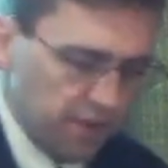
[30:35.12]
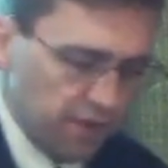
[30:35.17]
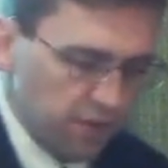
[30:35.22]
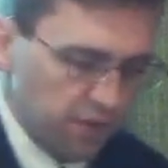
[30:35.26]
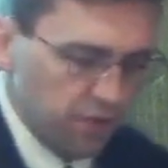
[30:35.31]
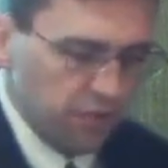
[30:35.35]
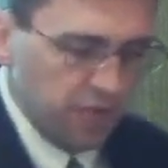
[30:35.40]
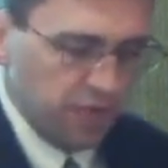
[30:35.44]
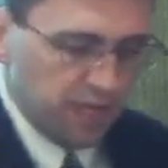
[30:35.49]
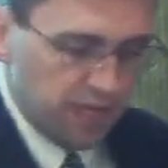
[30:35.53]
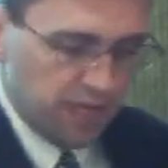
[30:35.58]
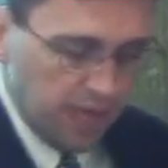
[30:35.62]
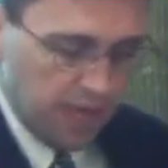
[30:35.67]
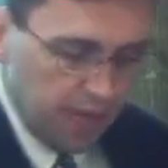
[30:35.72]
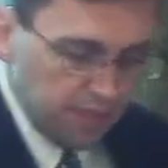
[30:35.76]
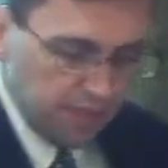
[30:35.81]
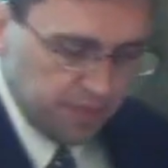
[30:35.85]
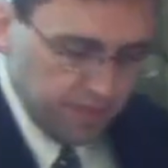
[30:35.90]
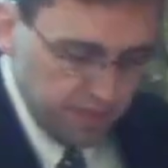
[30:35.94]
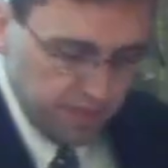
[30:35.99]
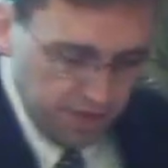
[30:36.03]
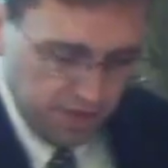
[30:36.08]
who had
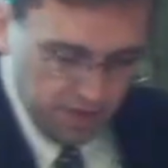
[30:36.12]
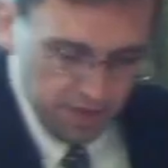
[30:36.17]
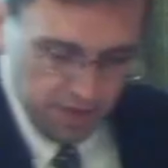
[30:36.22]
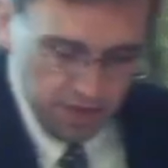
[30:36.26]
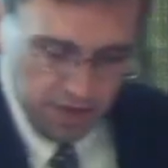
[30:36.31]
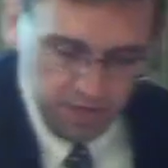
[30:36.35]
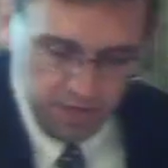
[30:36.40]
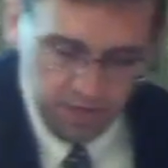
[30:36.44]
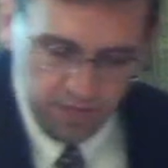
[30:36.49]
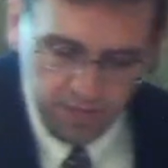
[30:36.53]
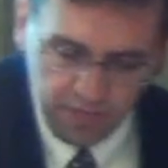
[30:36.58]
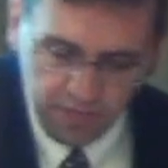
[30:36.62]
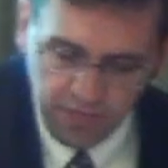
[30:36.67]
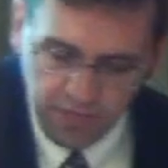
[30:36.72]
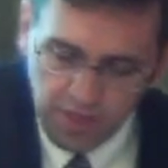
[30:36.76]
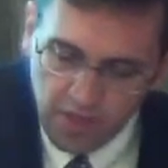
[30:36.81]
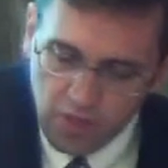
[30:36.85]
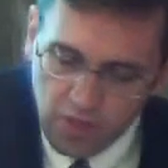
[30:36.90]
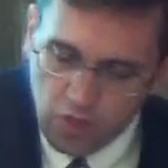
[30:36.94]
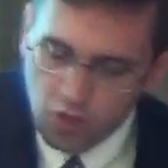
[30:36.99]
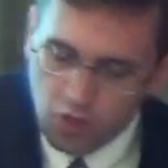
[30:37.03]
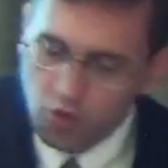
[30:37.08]
come to the earth,
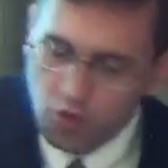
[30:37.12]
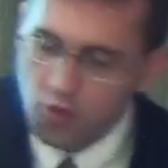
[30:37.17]
who